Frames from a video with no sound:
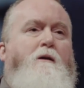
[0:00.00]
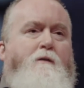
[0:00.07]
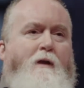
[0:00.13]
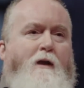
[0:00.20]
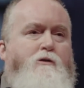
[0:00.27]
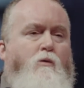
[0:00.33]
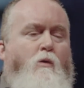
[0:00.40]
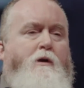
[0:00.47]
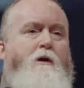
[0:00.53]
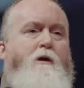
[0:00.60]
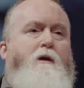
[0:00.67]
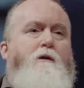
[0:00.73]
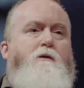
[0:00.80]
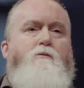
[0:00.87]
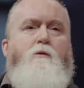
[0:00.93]
that's what it
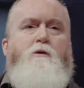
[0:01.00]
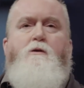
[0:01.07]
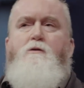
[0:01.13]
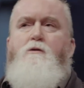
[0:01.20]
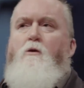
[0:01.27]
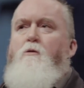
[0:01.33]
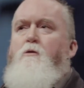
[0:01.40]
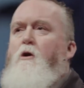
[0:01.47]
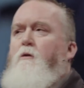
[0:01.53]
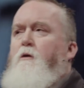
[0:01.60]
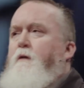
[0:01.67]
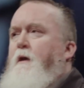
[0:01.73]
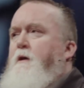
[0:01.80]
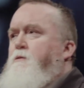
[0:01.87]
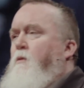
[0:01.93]
is. We just don't know
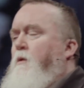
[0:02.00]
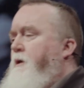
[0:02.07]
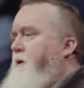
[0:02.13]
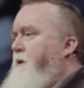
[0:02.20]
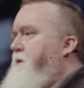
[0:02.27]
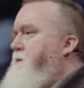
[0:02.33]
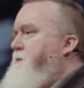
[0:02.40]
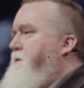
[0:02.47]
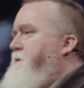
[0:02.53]
that that's what it is.